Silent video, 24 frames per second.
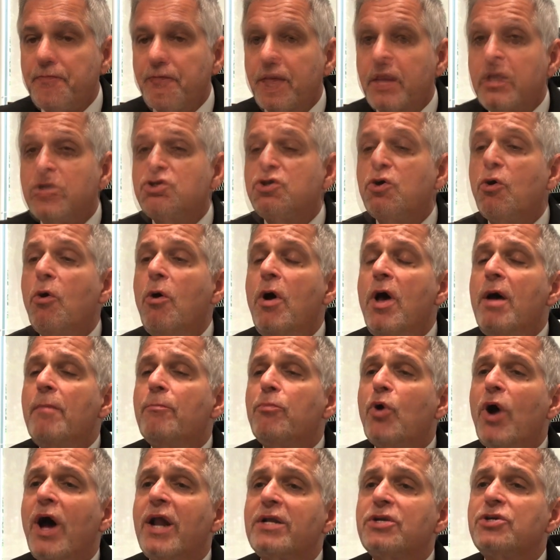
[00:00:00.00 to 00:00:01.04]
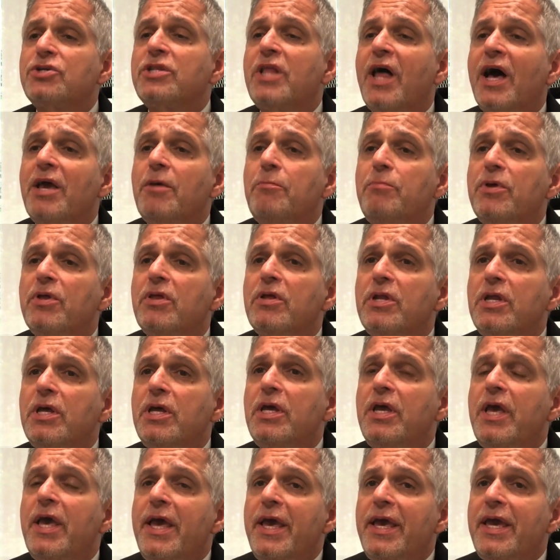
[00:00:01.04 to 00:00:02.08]
So products
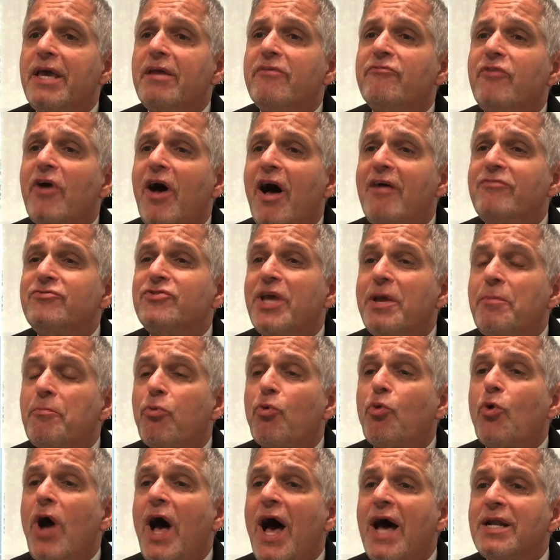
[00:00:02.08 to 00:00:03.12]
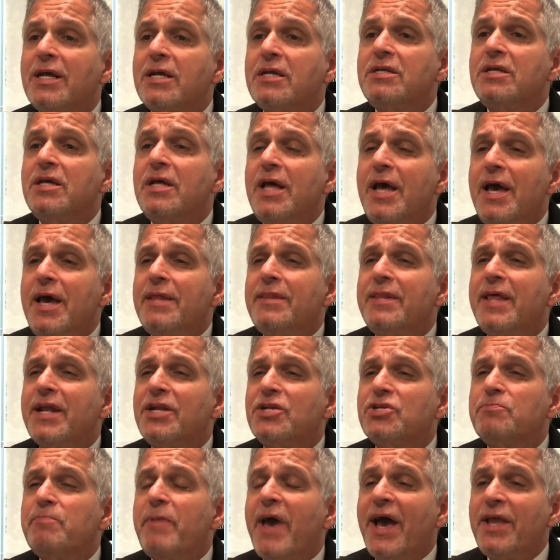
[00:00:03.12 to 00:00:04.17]
liability involves a product that
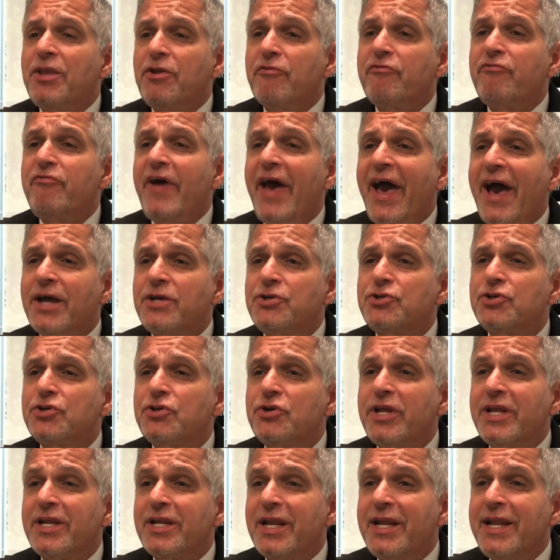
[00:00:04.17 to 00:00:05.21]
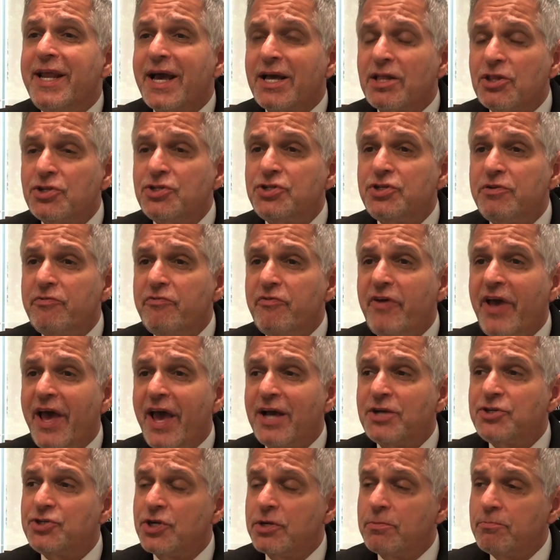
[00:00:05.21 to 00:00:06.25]
is manufactured in a negligent
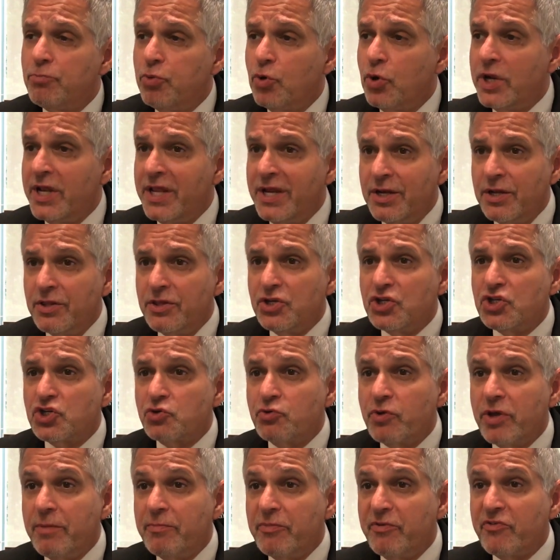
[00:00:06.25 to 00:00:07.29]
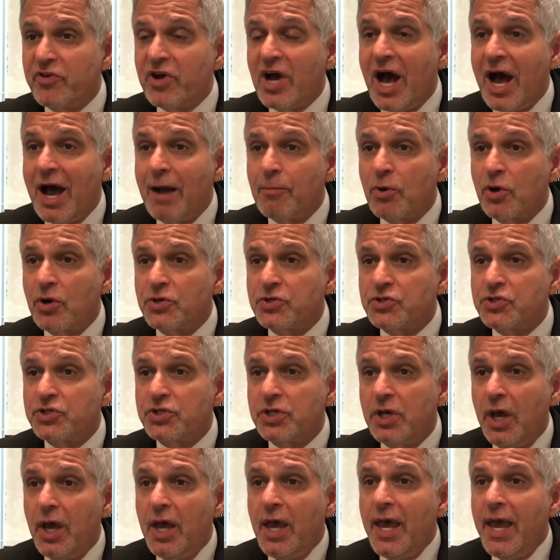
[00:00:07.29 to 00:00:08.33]
fashion, put into the stream of commerce,
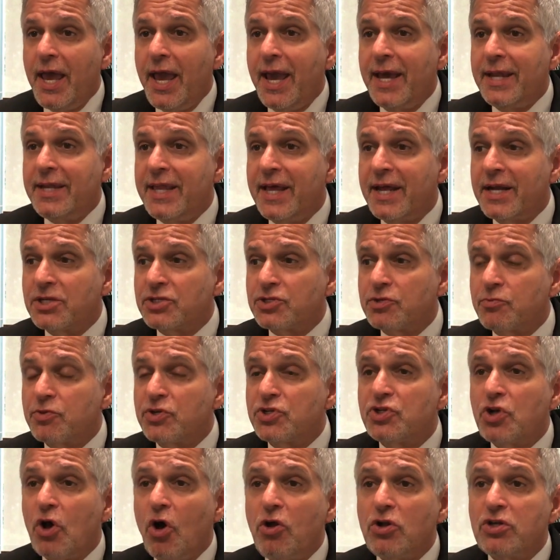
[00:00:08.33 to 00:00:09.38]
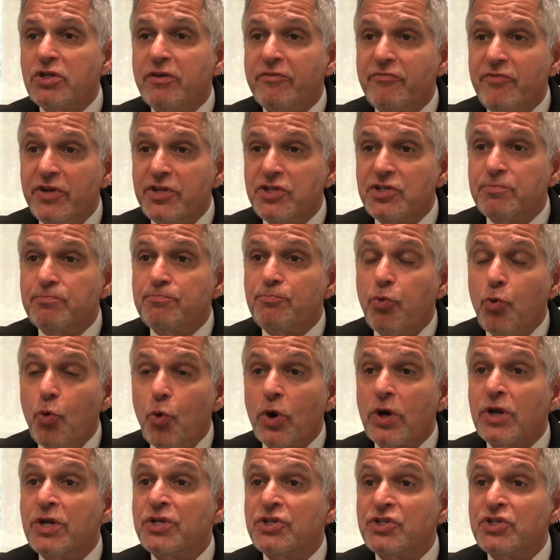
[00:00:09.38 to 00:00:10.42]
and that as a result of its
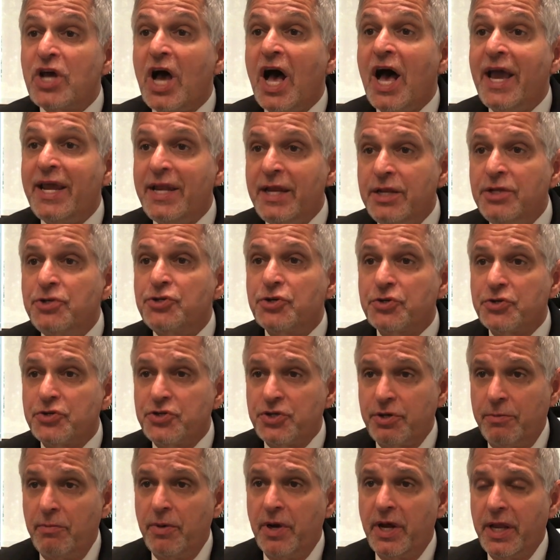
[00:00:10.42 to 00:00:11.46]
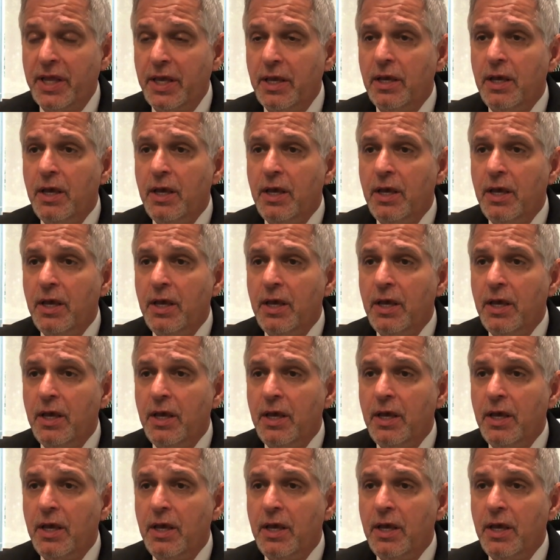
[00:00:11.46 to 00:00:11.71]
poor design injures somebody.